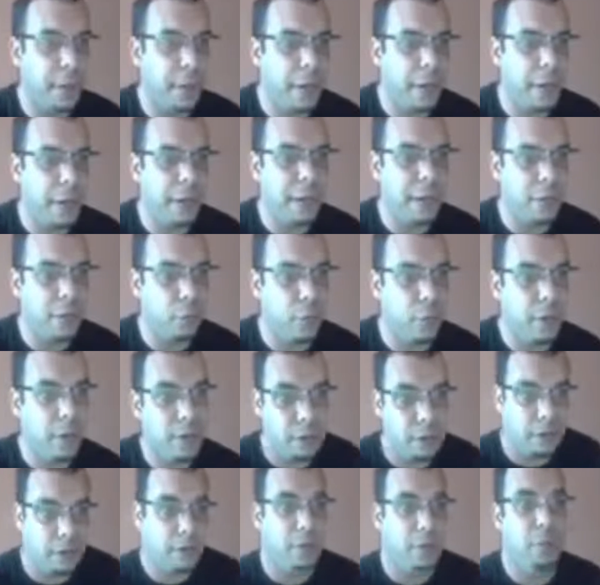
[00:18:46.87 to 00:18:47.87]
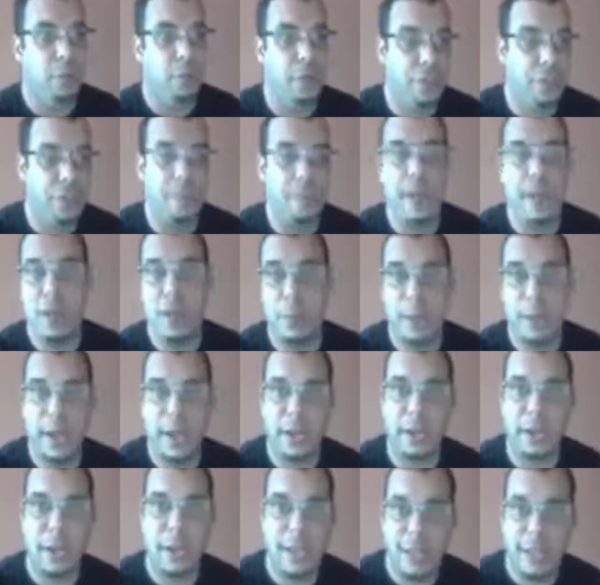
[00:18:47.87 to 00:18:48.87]
it works better than this one, which
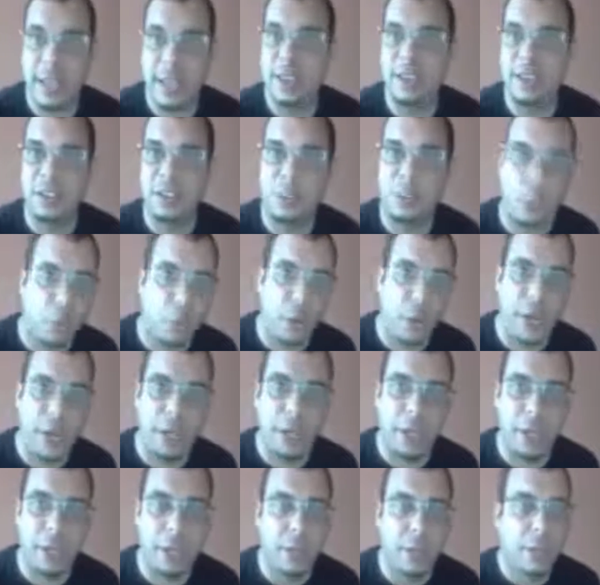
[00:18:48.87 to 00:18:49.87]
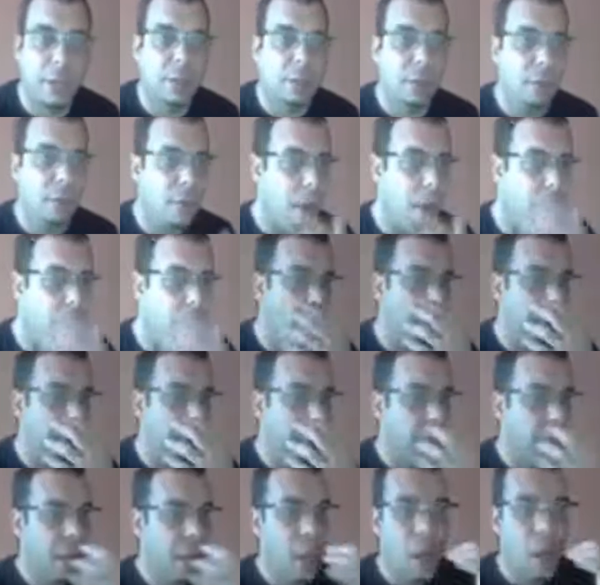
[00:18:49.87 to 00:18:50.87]
in my opinion, I think is pretty.
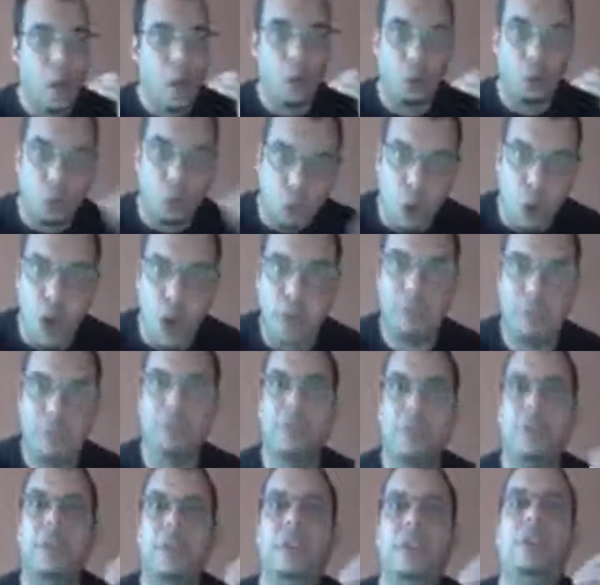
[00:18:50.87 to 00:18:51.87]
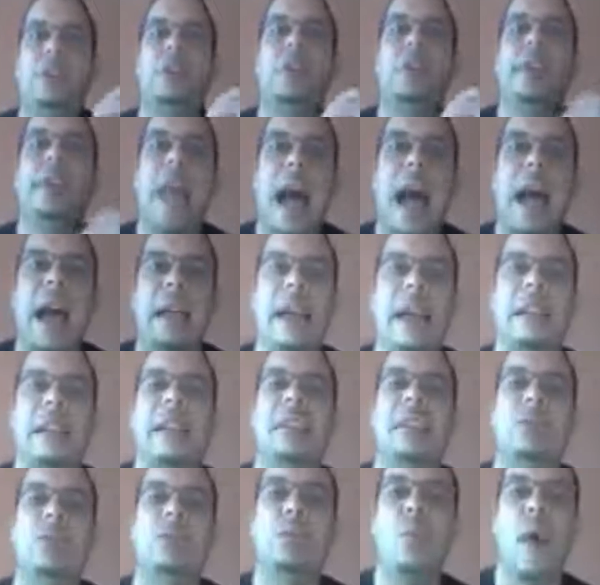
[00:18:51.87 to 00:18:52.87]
So trust your
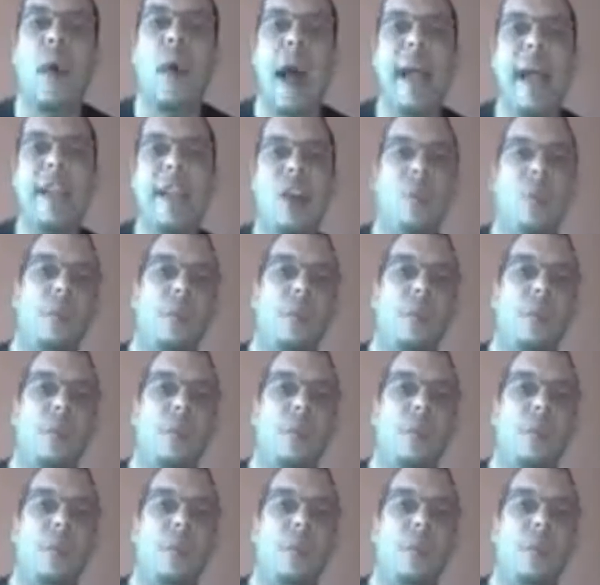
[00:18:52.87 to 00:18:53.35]
data. That's